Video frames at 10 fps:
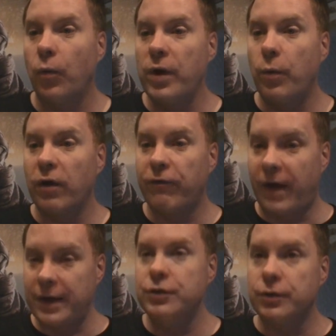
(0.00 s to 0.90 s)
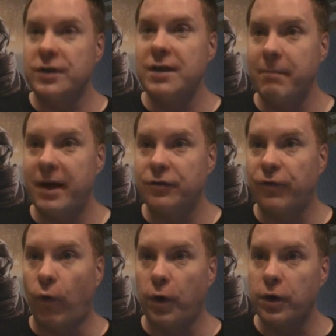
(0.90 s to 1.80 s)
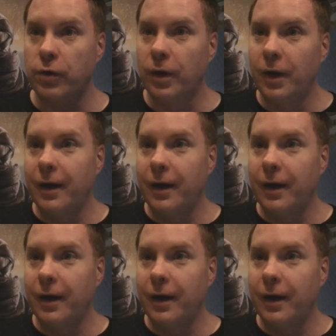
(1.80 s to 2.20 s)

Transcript: we will find your teammates for you,